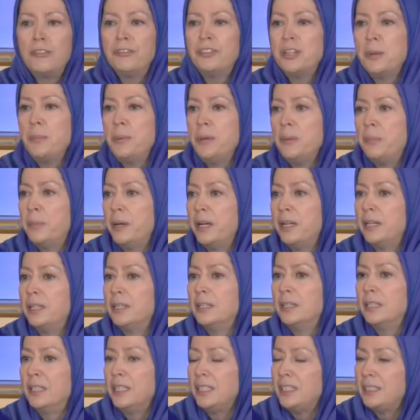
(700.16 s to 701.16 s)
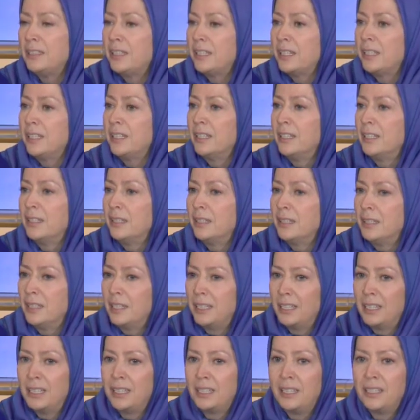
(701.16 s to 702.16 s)
of the people in the
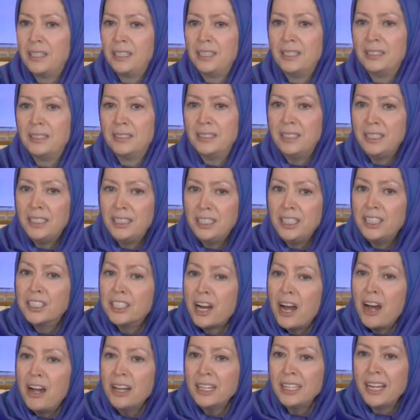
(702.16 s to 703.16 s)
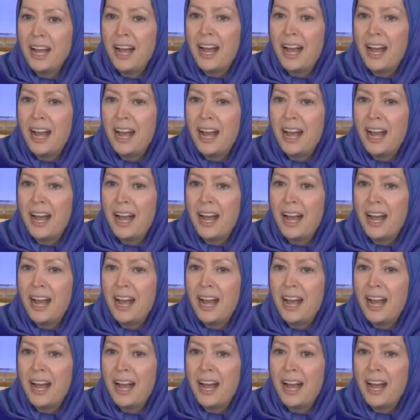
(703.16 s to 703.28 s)
in Iran